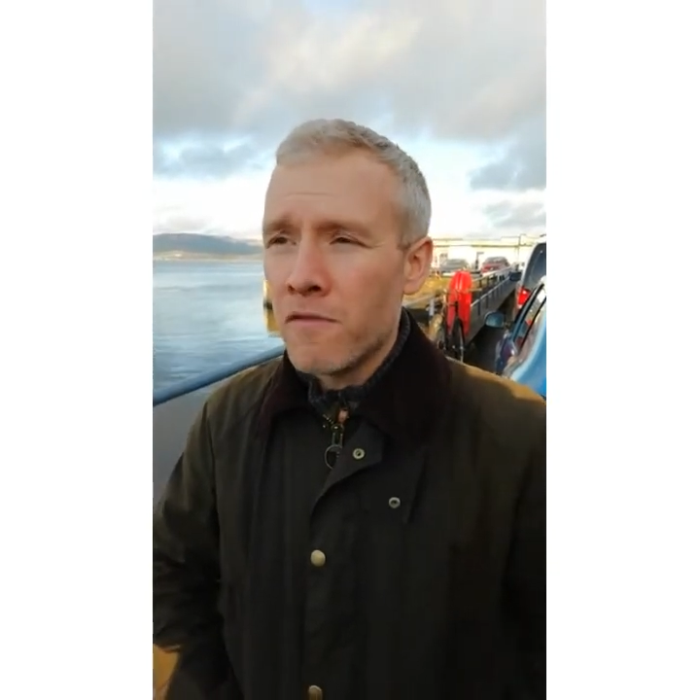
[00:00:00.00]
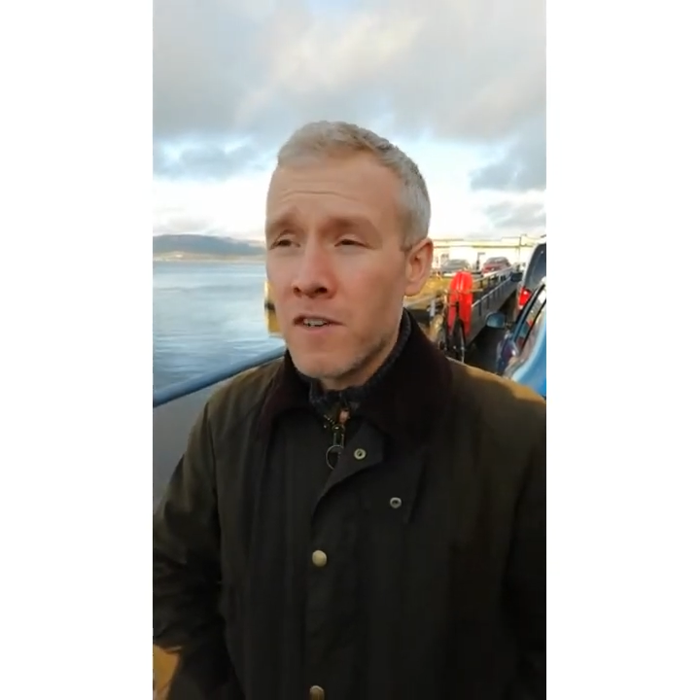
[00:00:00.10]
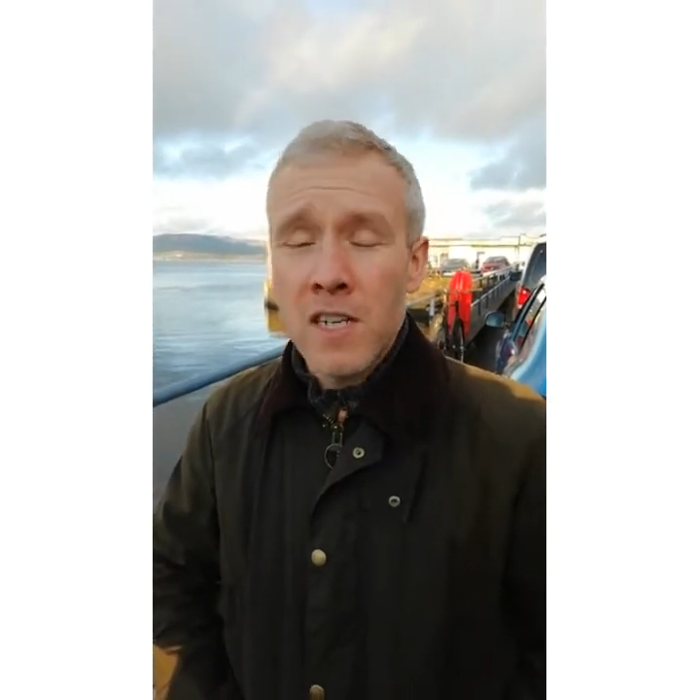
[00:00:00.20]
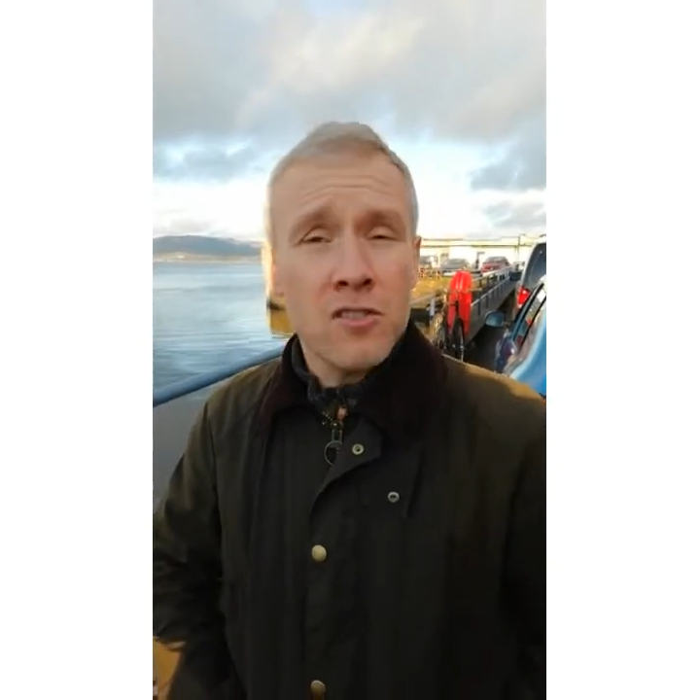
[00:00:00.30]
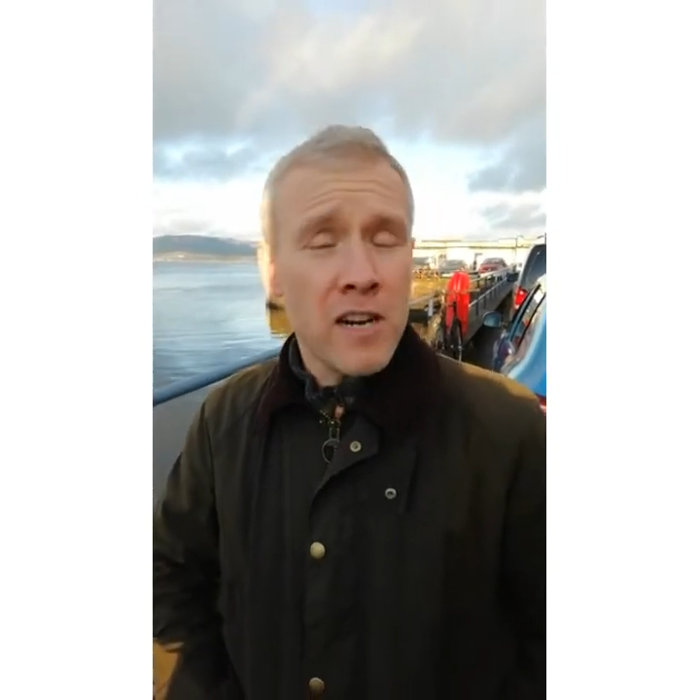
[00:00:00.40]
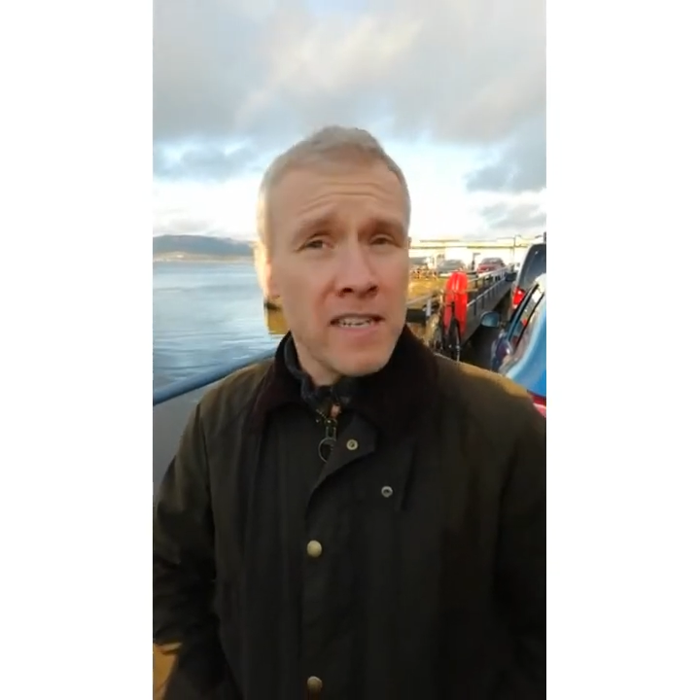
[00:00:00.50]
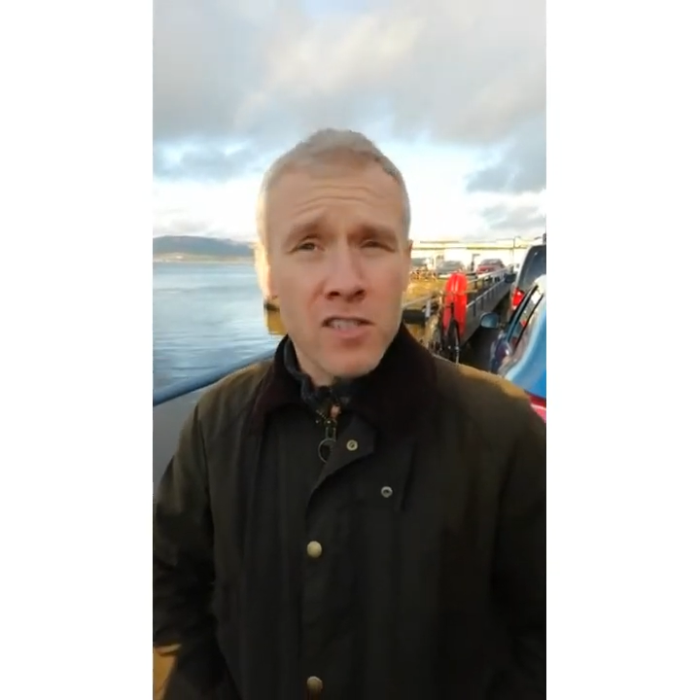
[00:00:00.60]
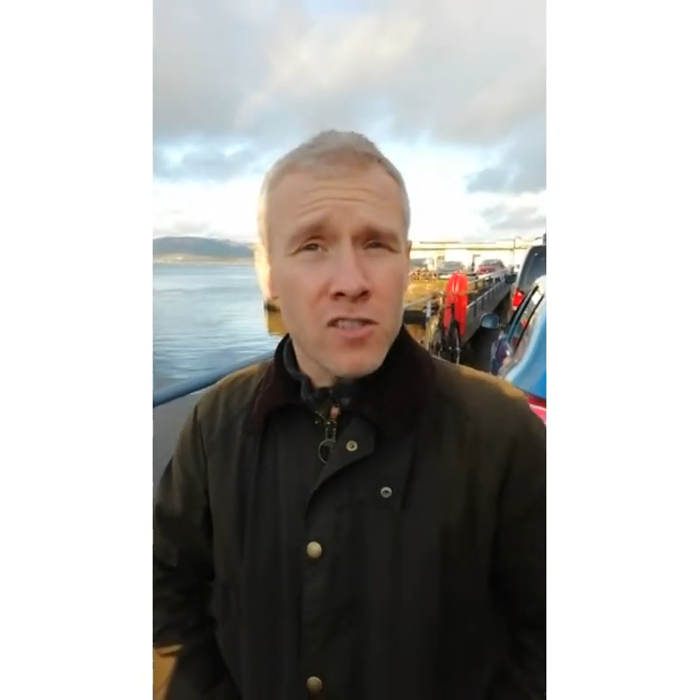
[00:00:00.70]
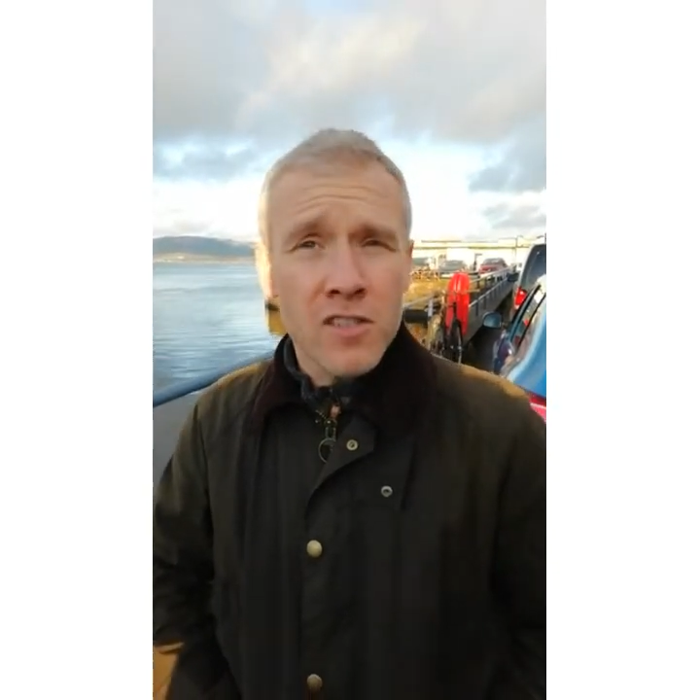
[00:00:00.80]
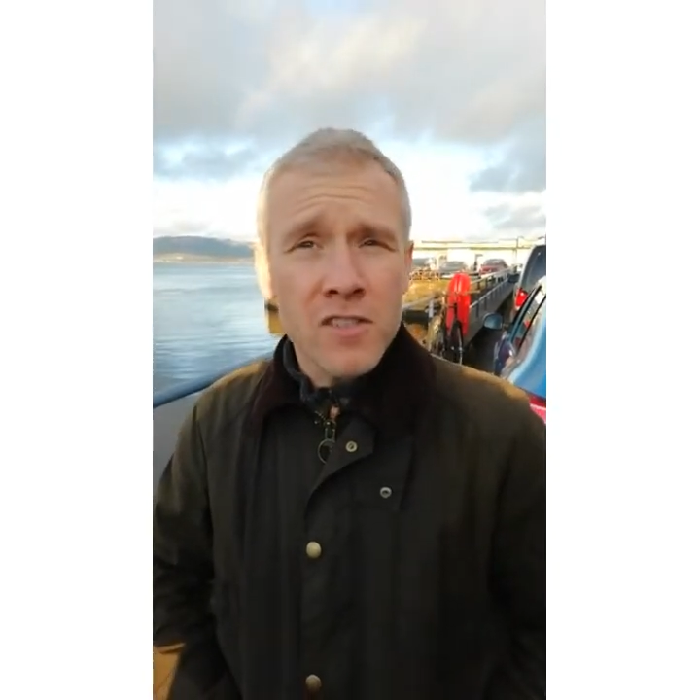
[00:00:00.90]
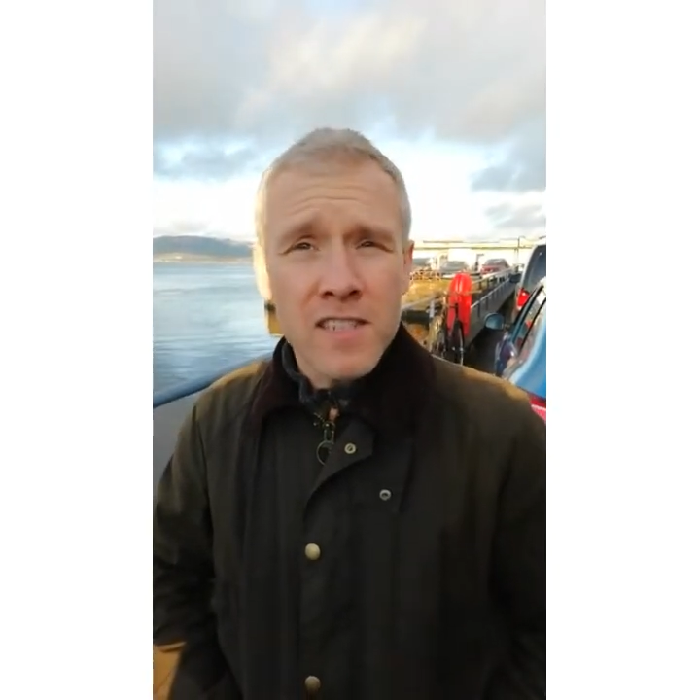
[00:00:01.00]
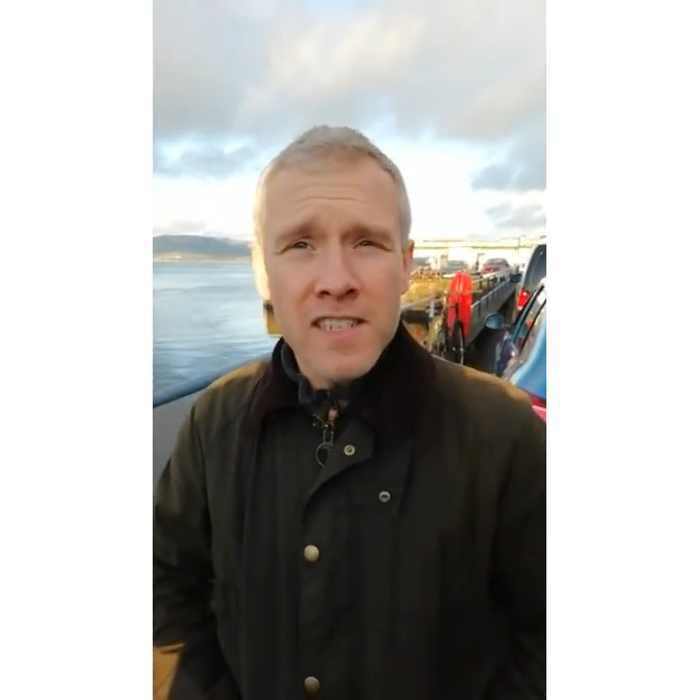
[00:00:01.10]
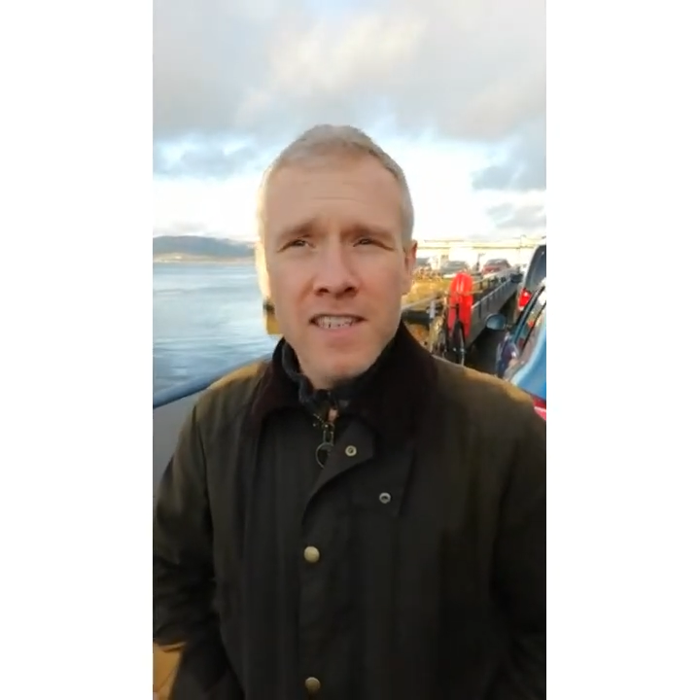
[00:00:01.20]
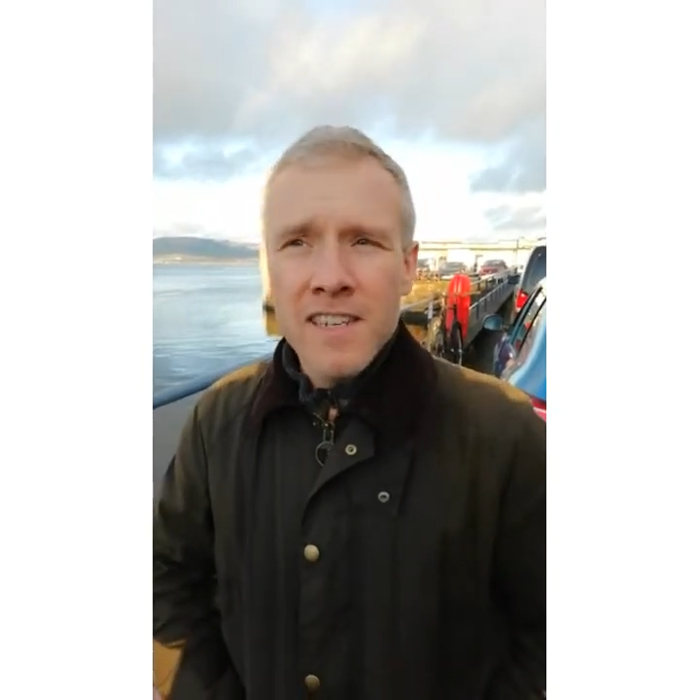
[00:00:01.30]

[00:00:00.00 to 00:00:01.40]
freer draining soils.